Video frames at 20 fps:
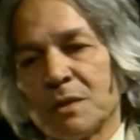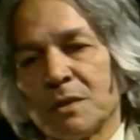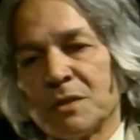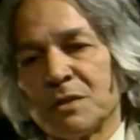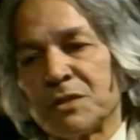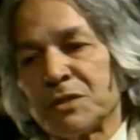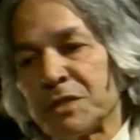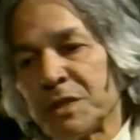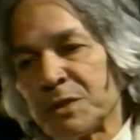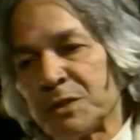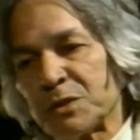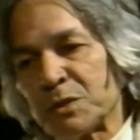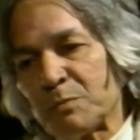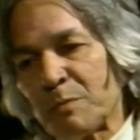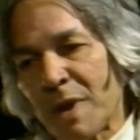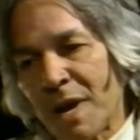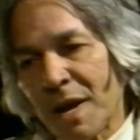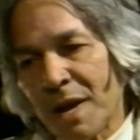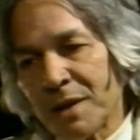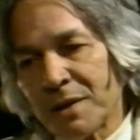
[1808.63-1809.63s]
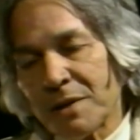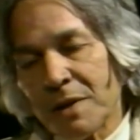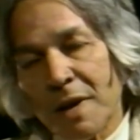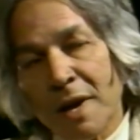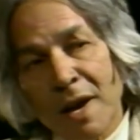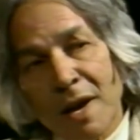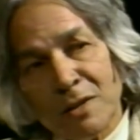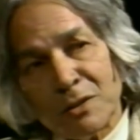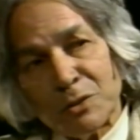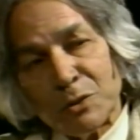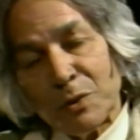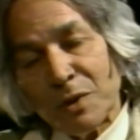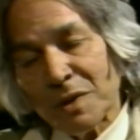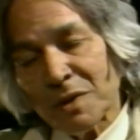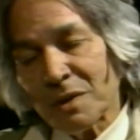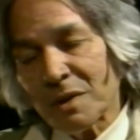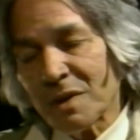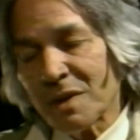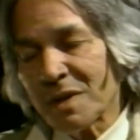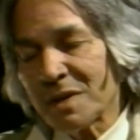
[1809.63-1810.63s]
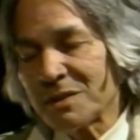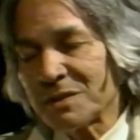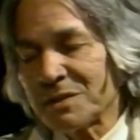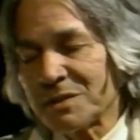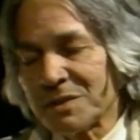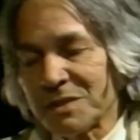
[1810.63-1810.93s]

Since man has realized,